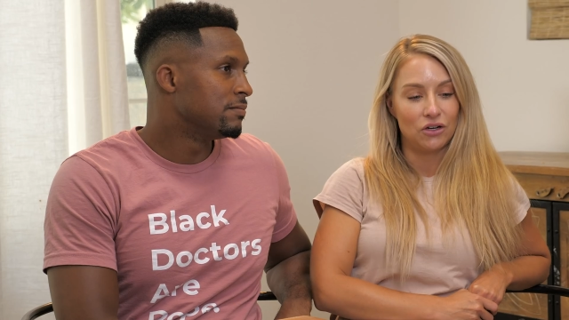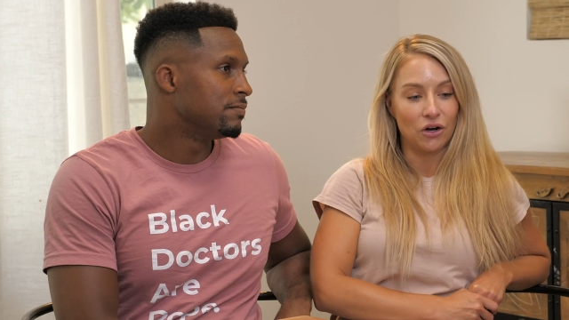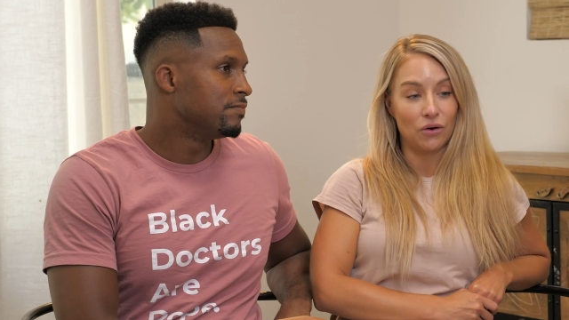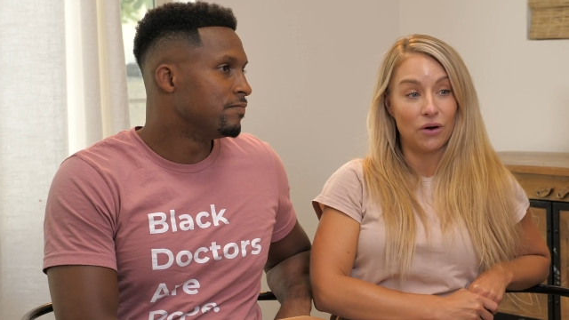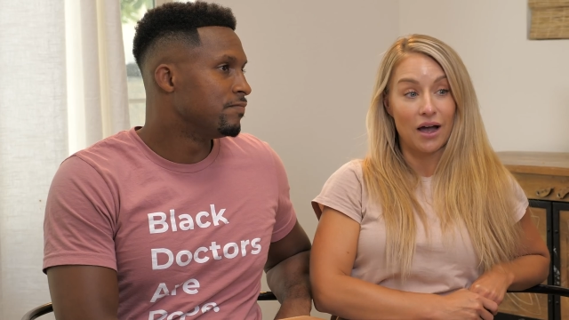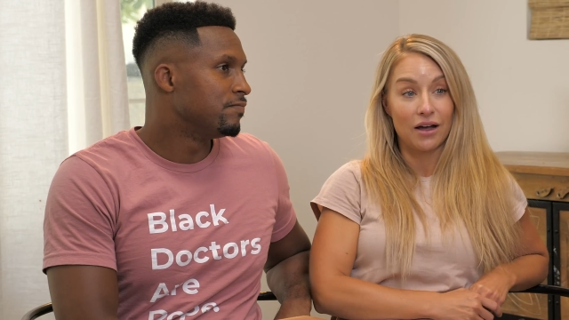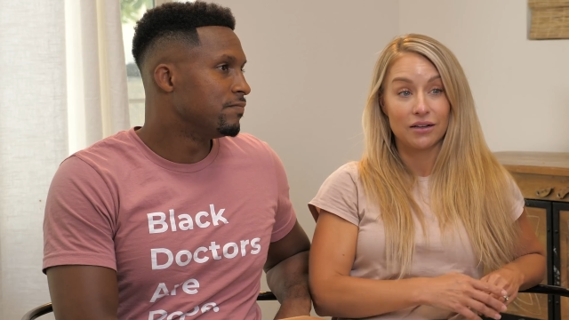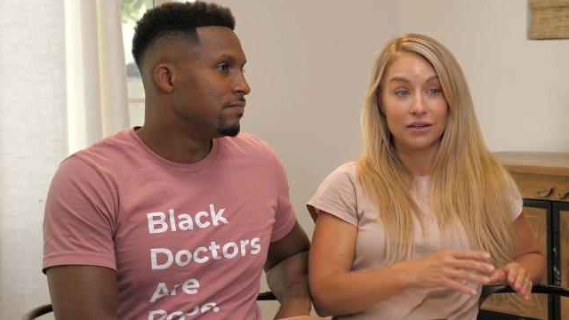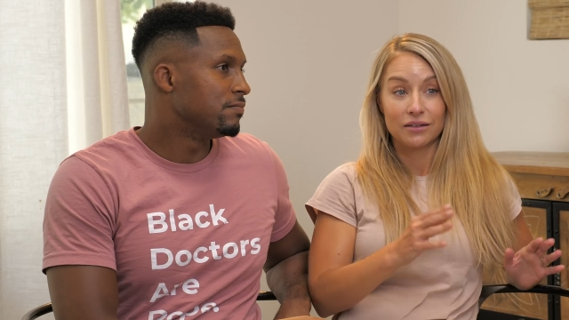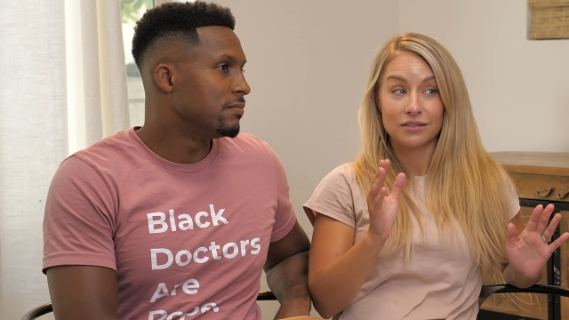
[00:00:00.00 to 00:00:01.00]
Speaker 1: you know,
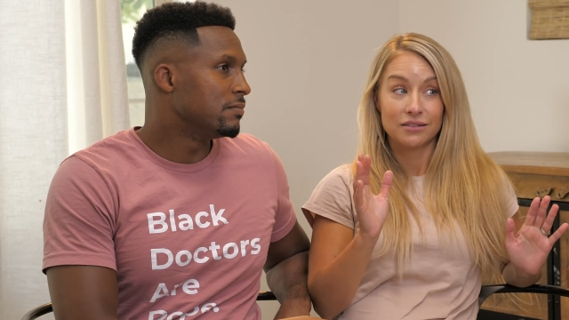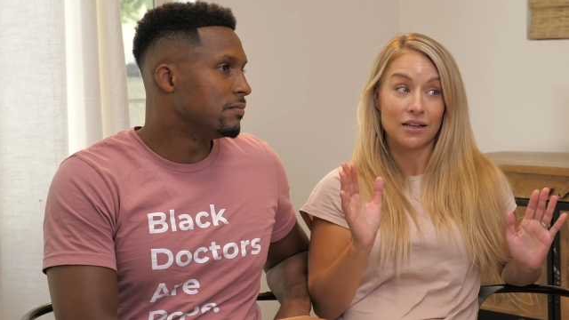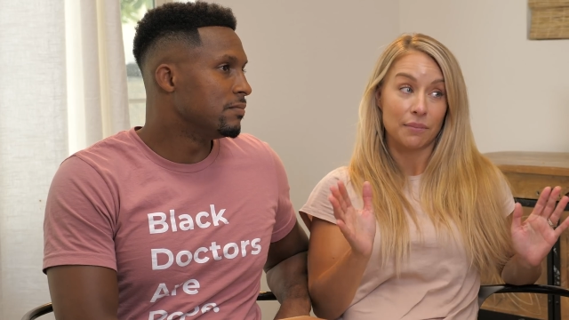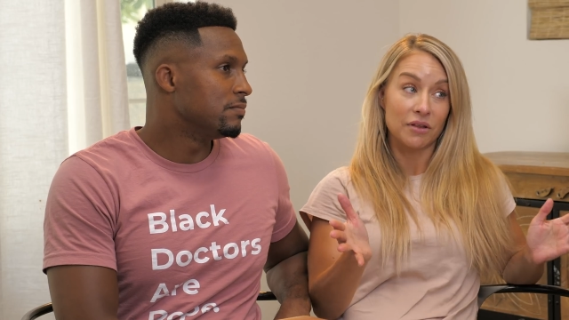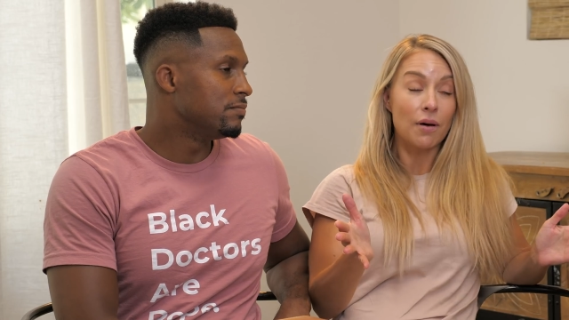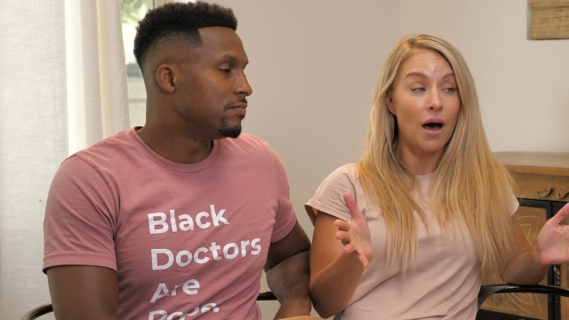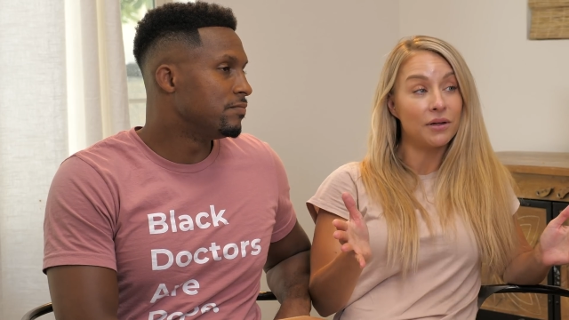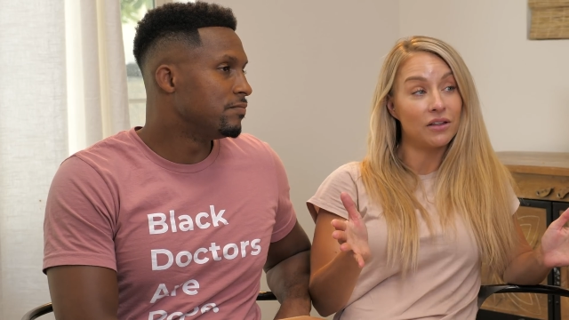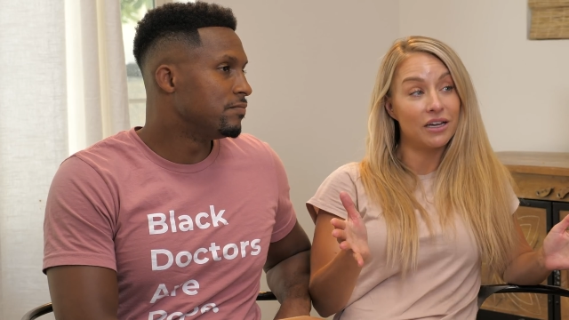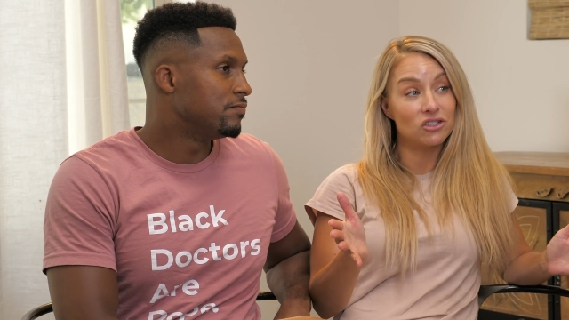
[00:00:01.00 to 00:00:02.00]
some of the
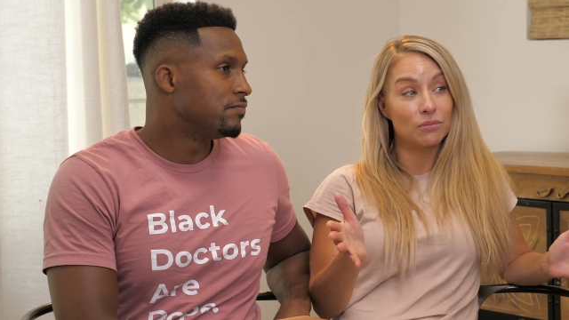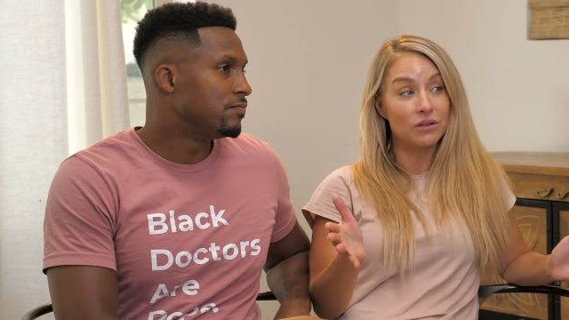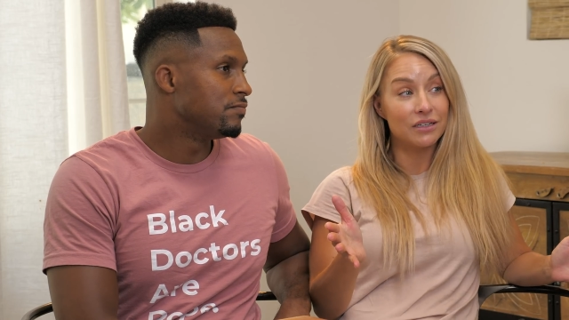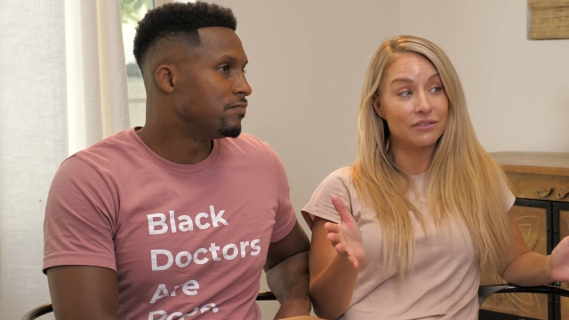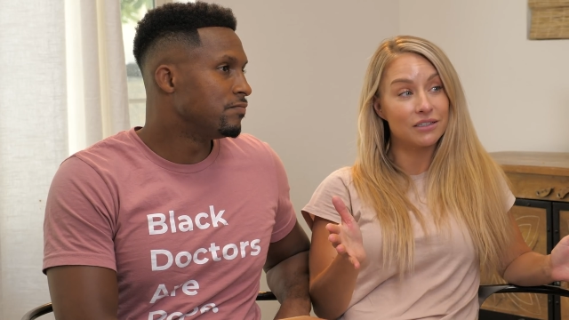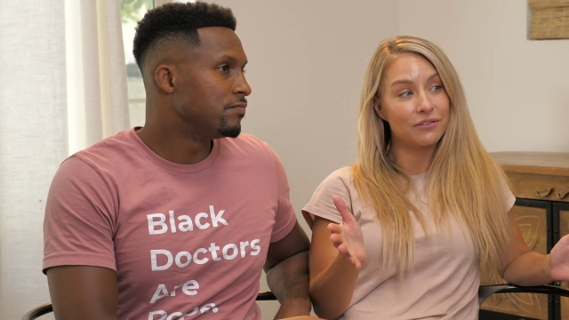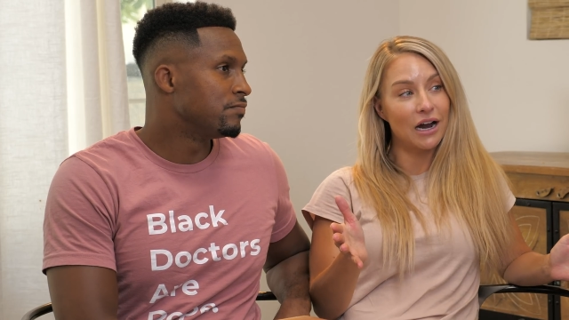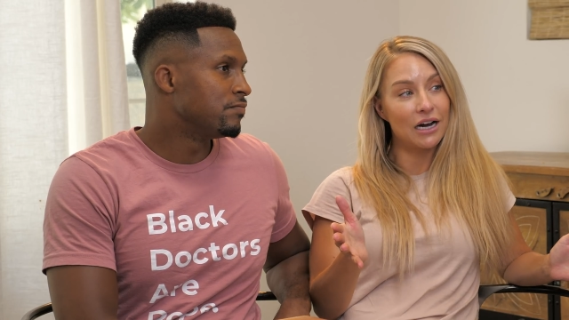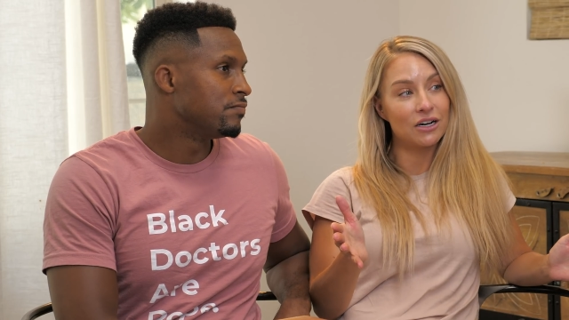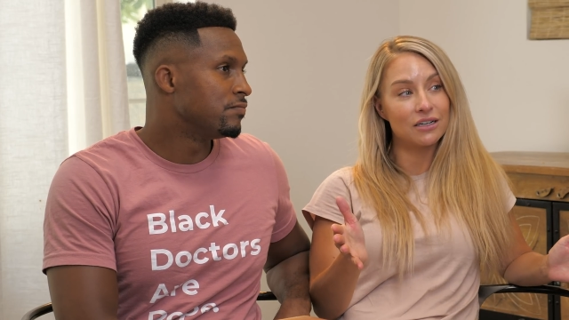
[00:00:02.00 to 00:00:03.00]
population believes in the
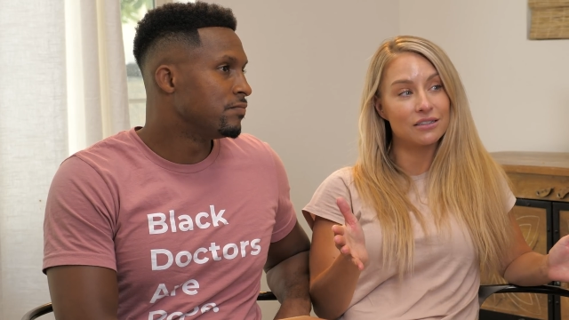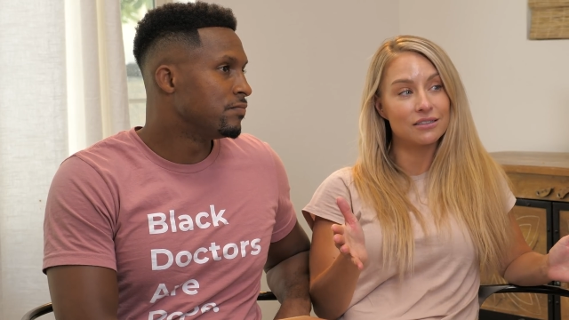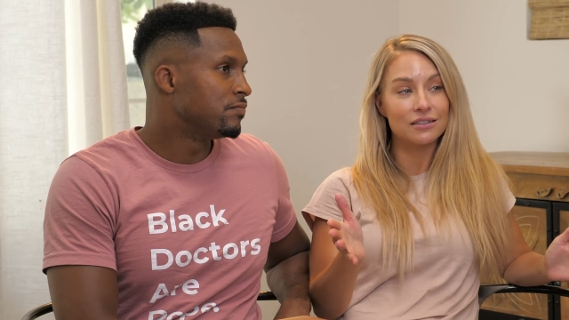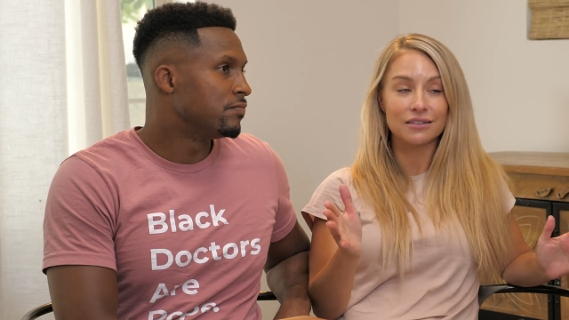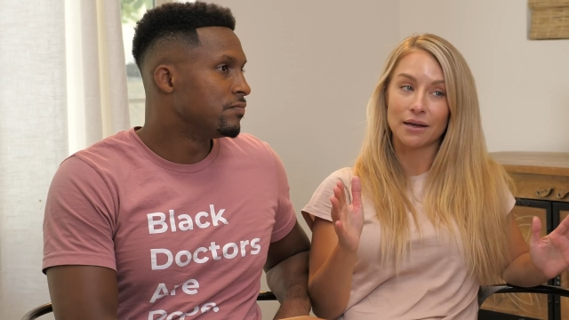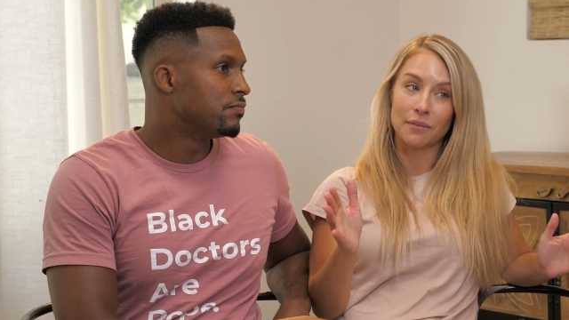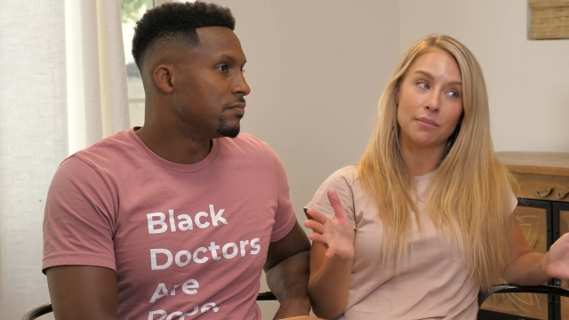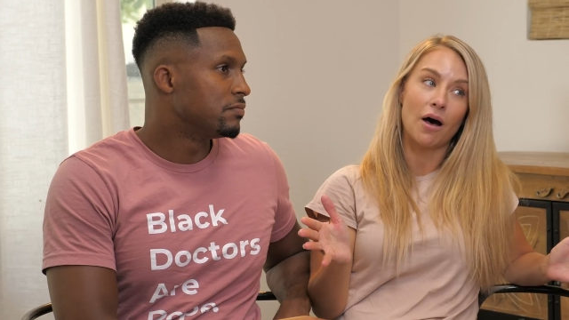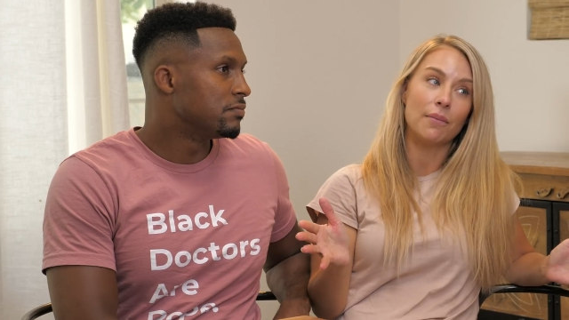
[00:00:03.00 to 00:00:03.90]
virus, some of the